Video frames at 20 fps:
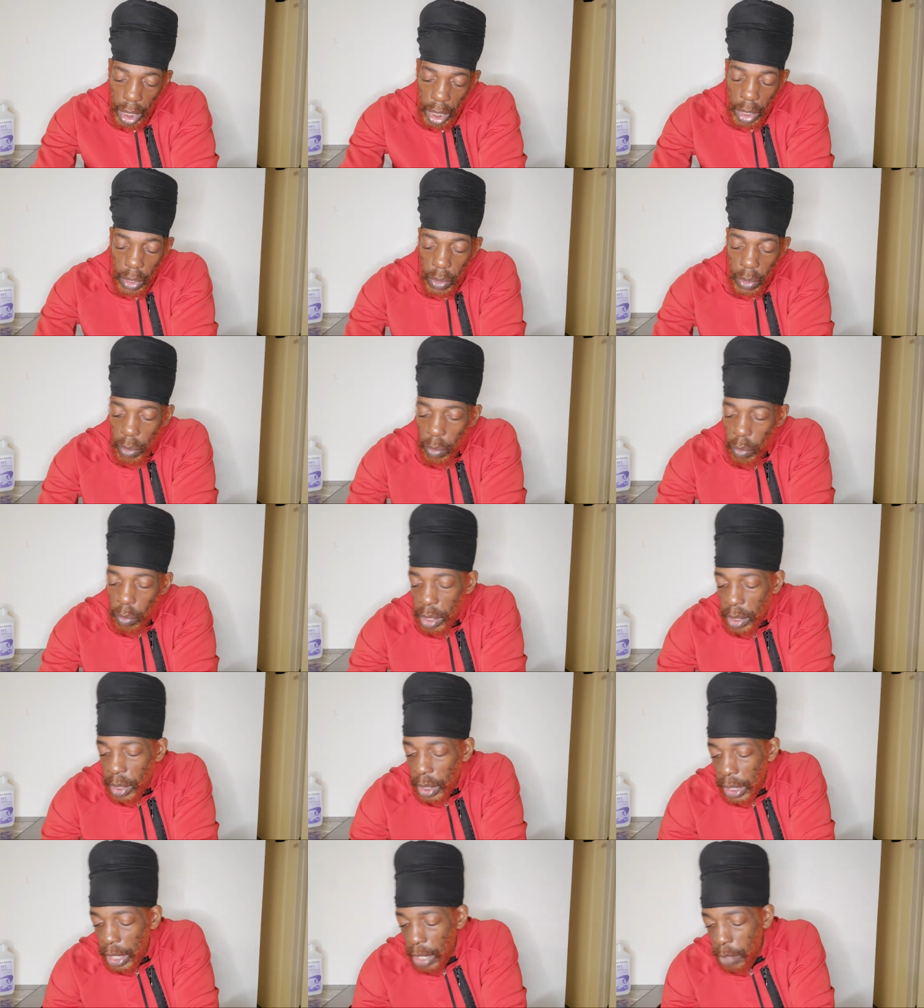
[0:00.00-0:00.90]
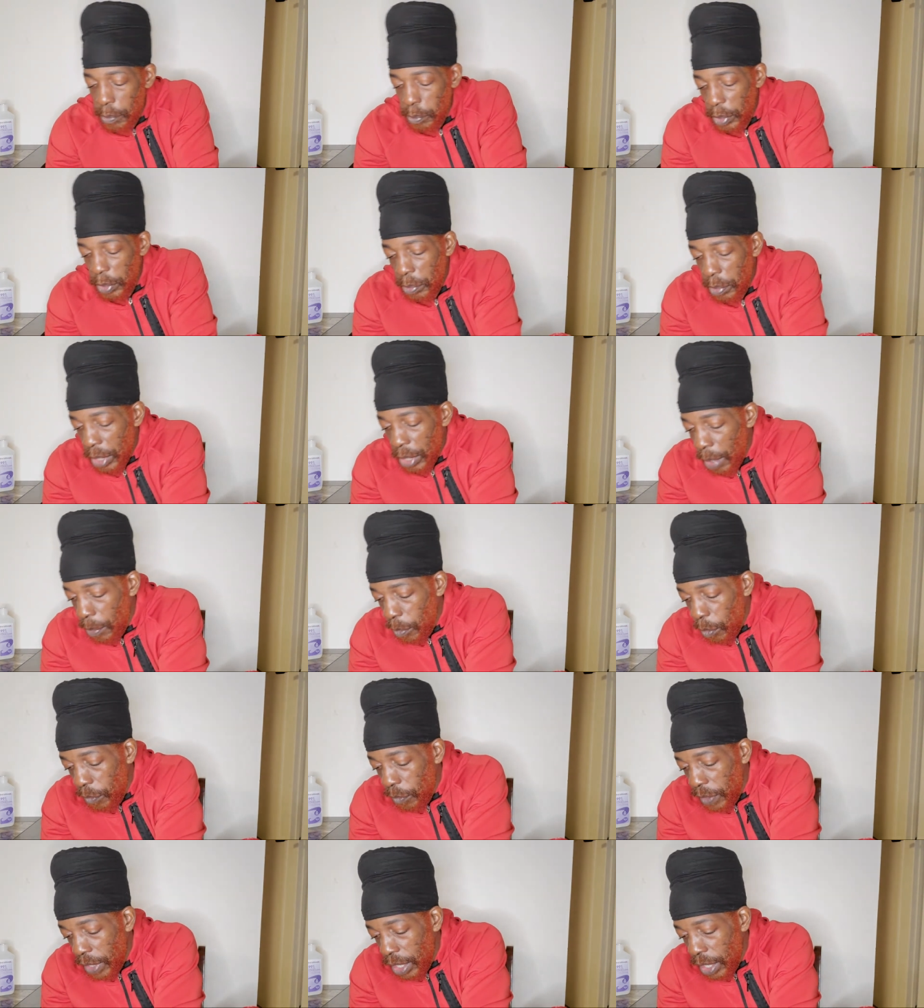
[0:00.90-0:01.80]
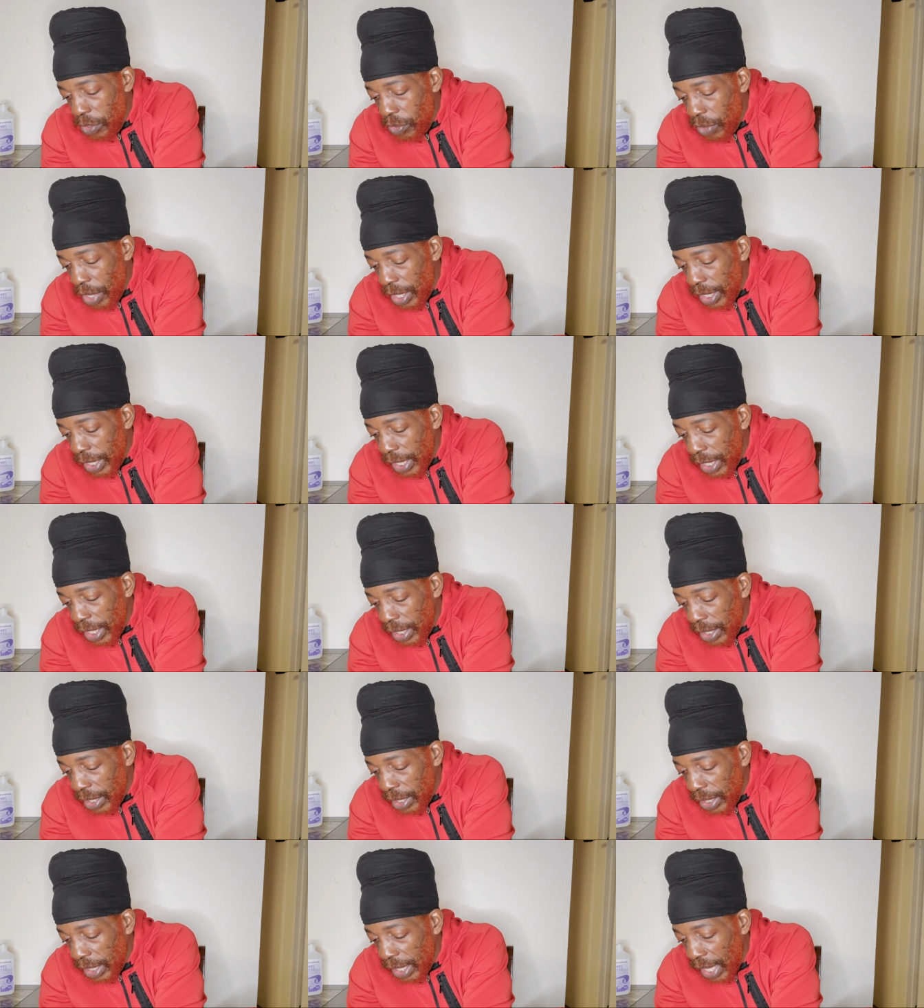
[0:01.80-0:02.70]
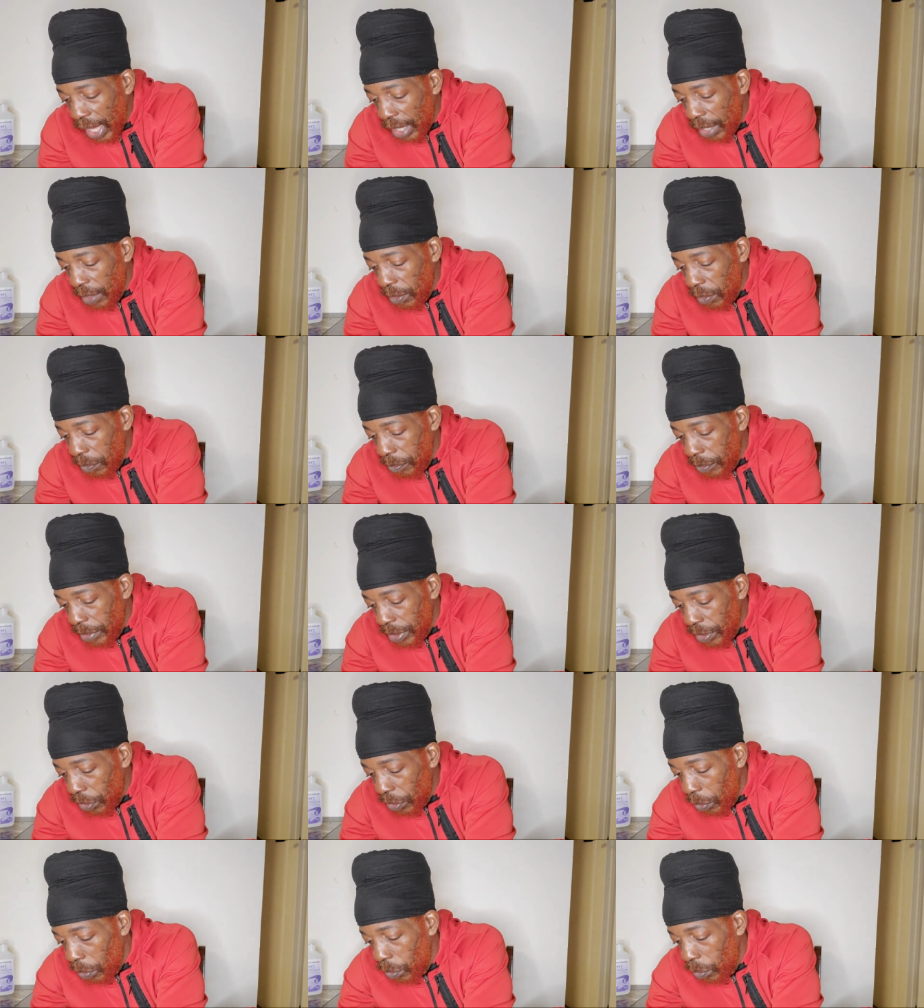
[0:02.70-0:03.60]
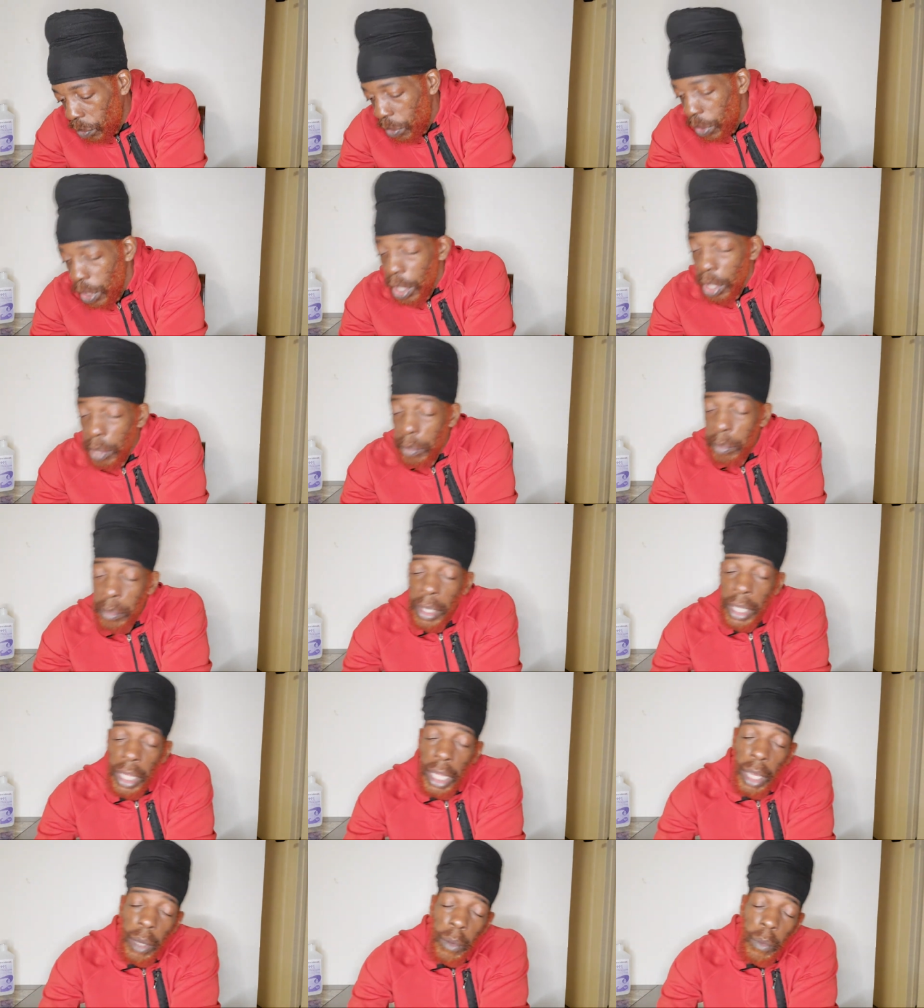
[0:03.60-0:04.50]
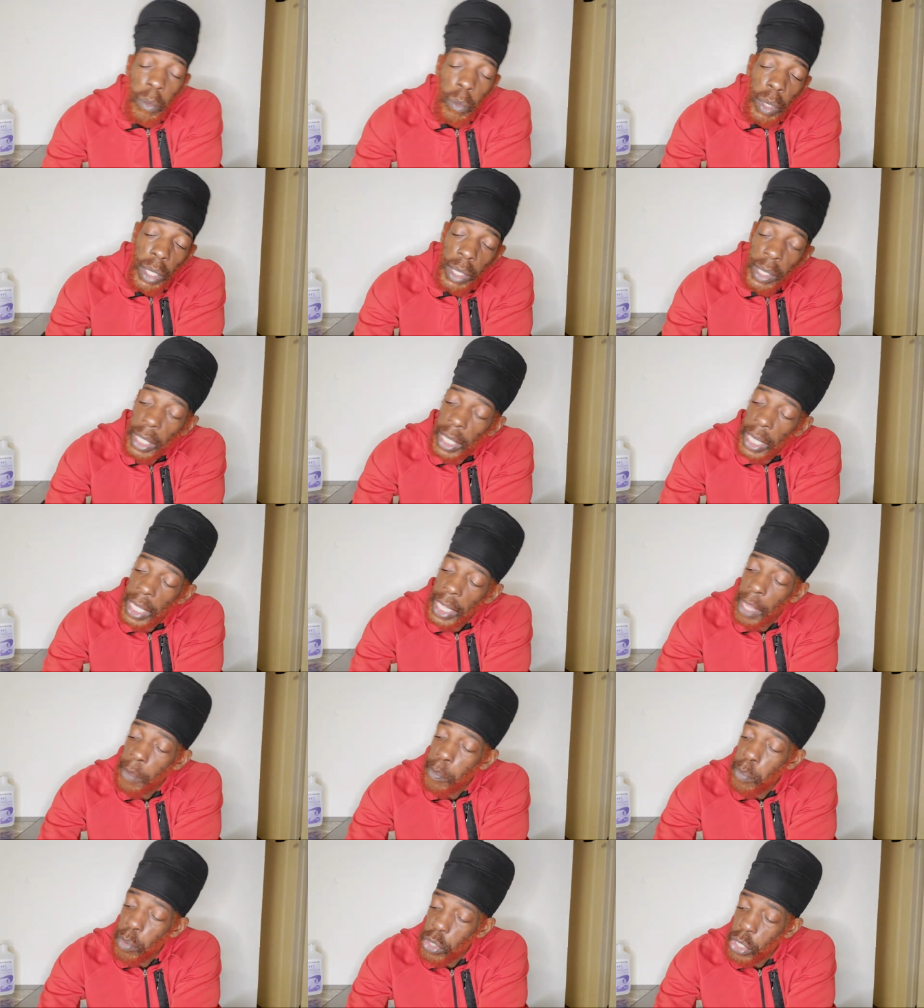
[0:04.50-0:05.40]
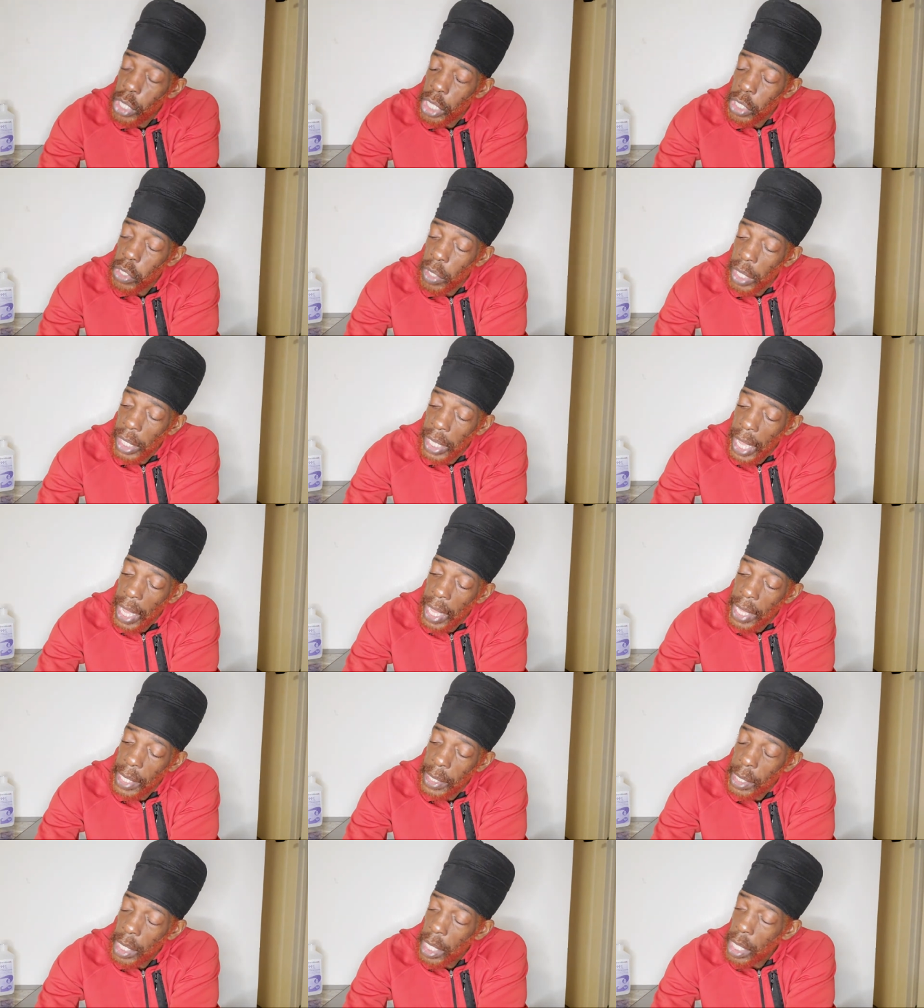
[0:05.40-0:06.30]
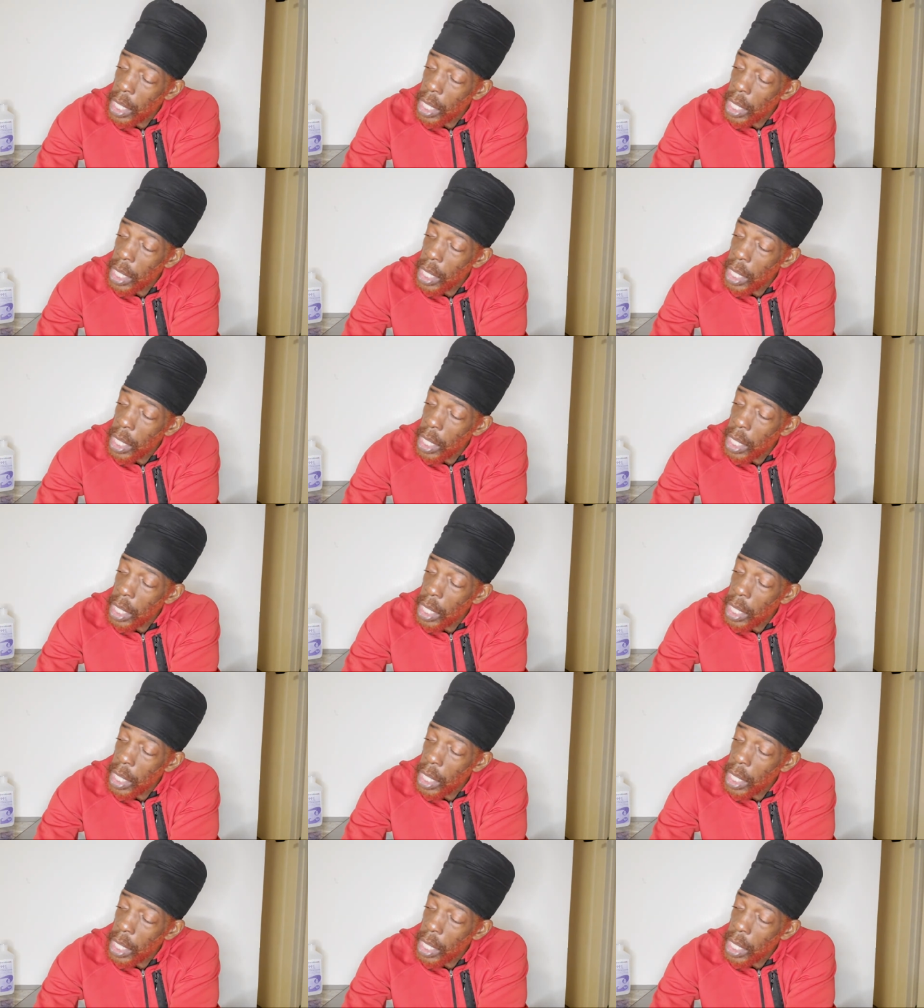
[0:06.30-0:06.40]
So once again, people, I'm over here trying to get a callus on my toe. But once again, I appreciate you guys.